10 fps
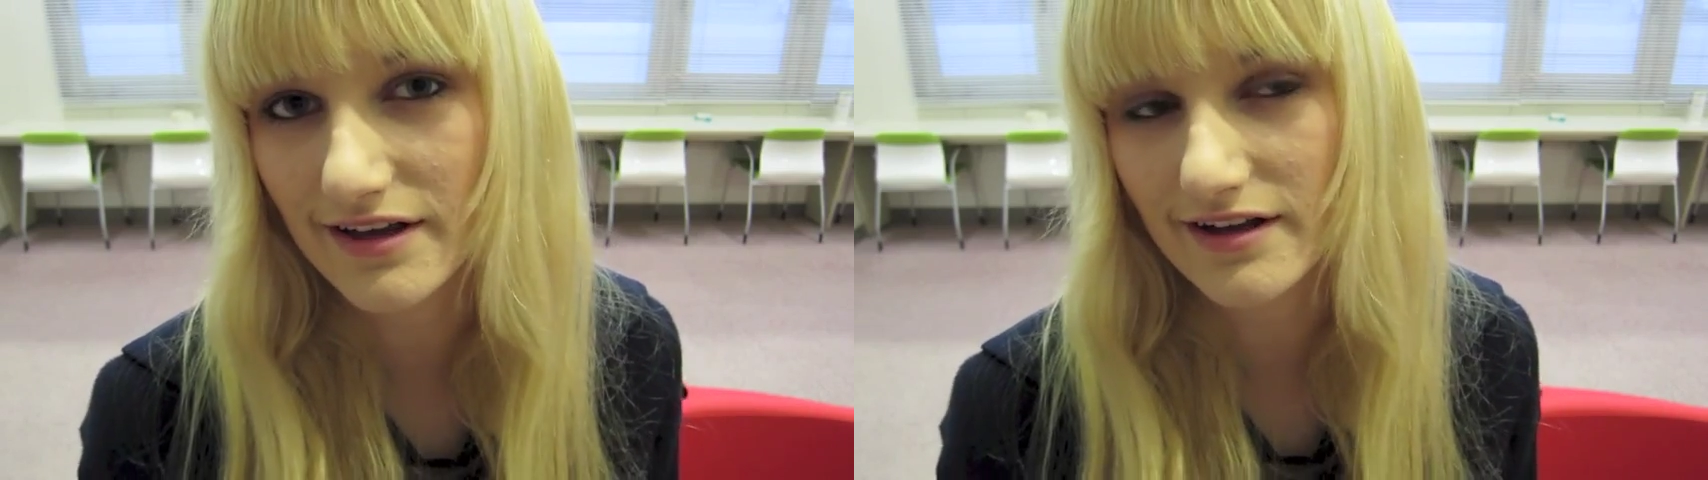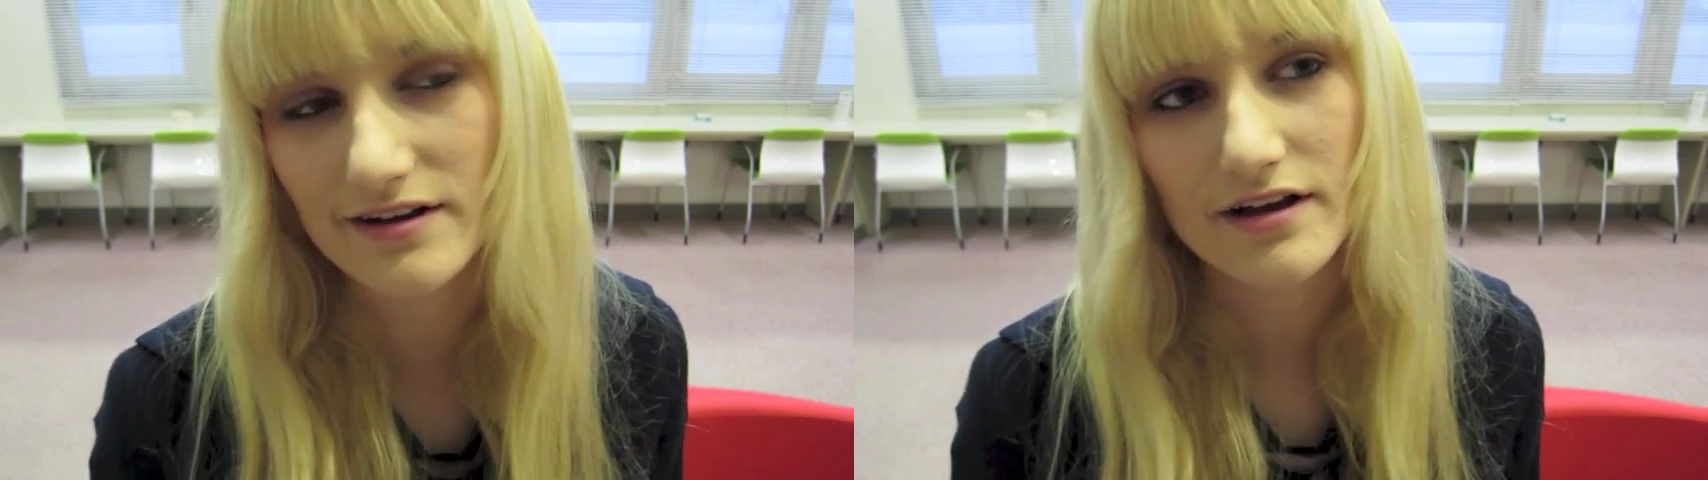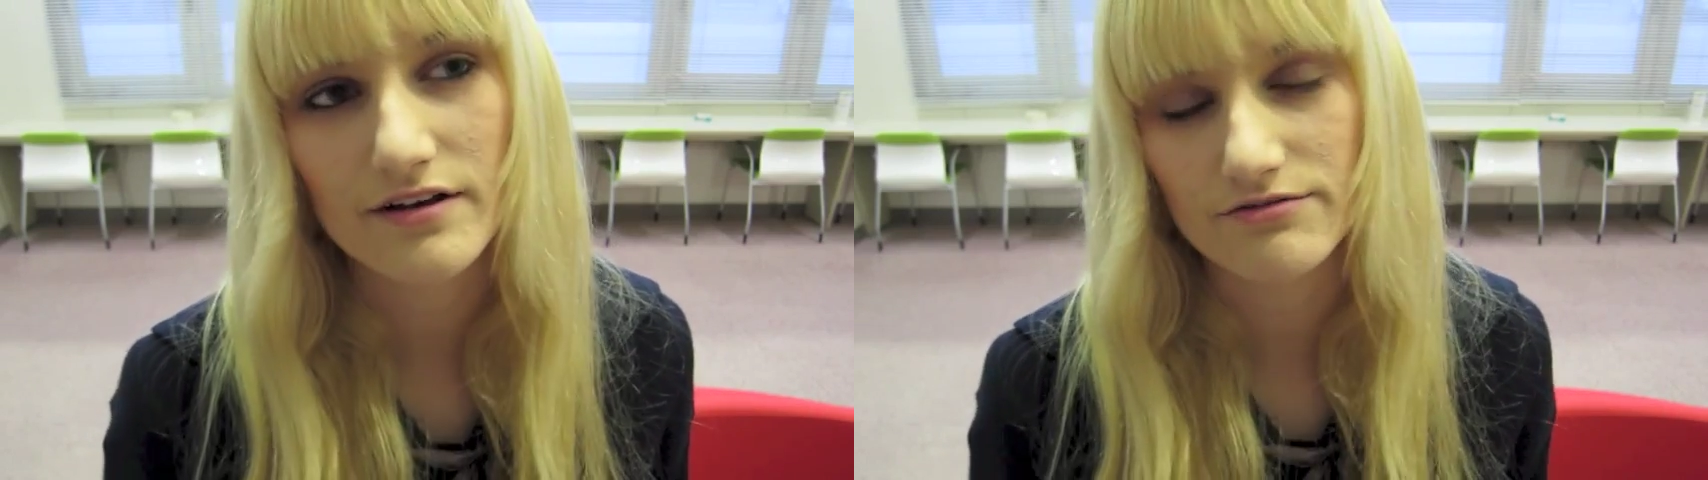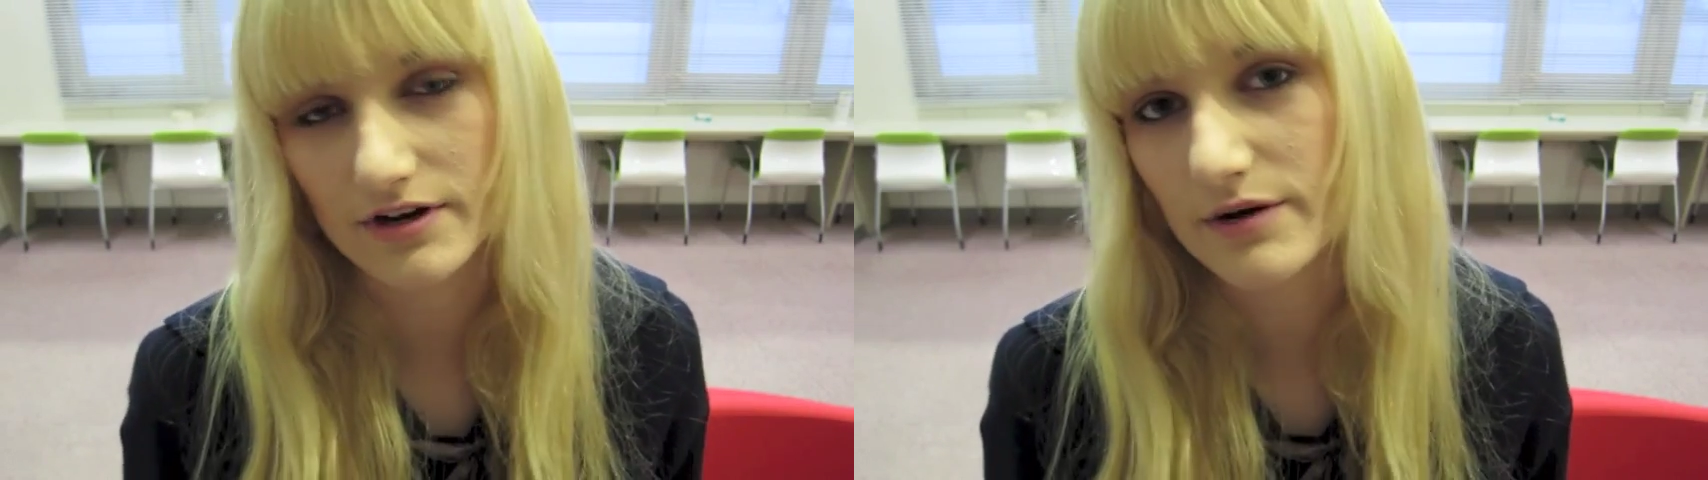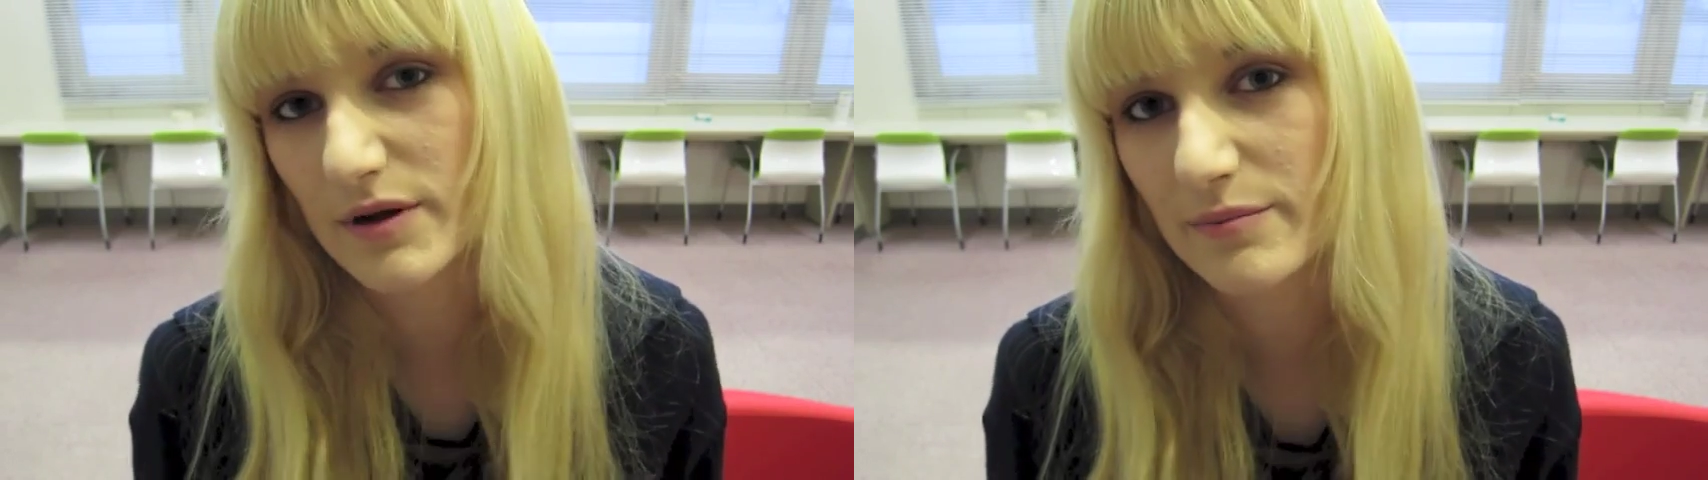like
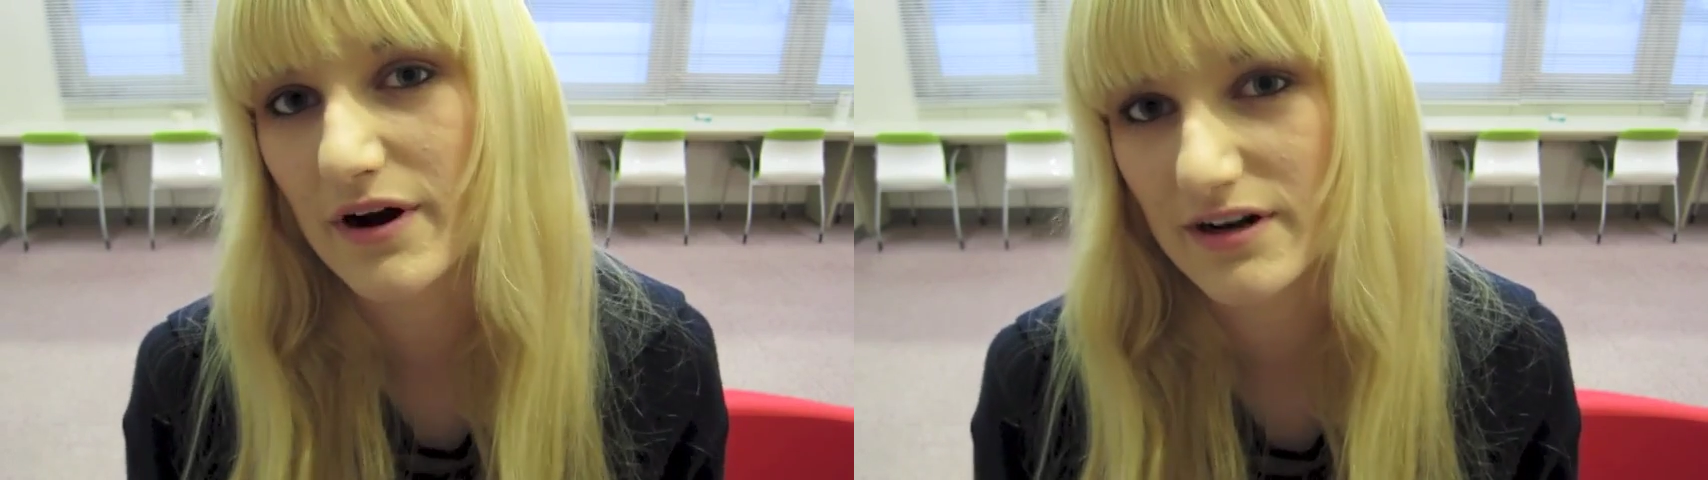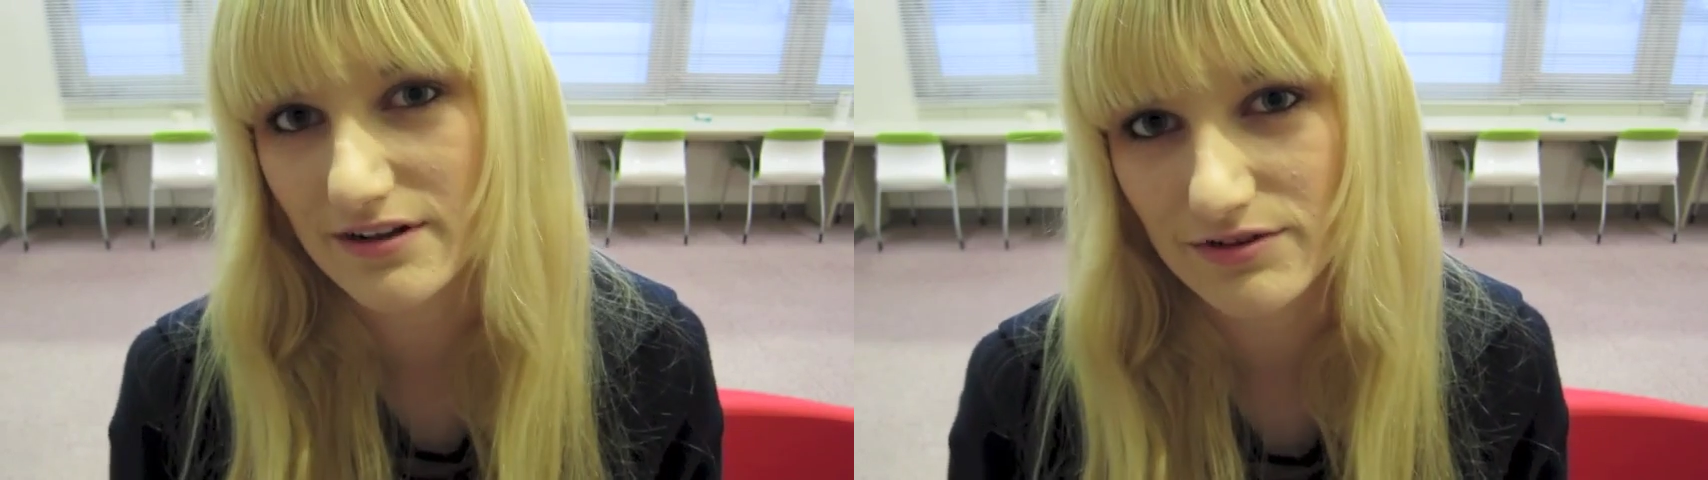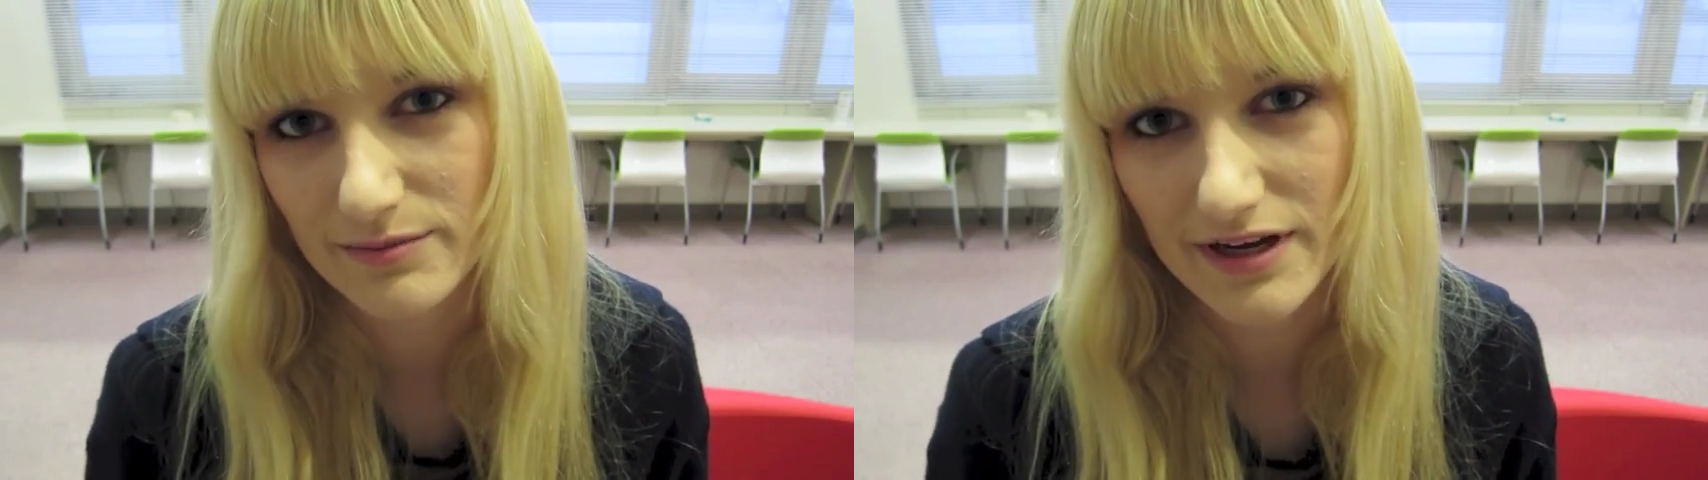farewell party for